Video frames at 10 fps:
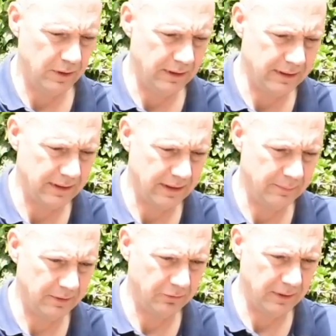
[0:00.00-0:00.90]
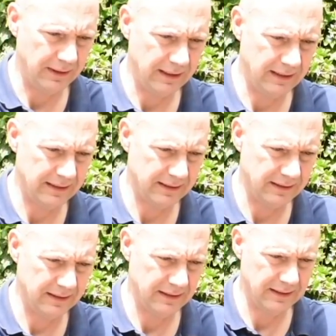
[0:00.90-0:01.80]
windy today, but if we can get it
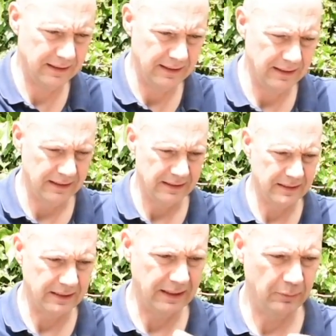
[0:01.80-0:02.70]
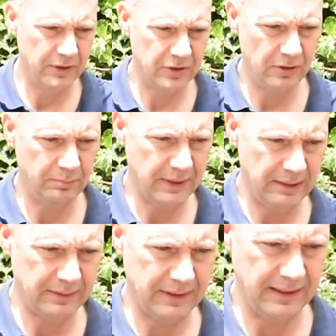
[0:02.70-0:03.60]
to stay, we should be
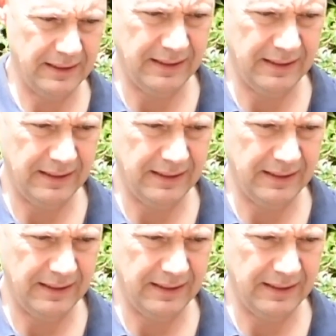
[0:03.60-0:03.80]
able to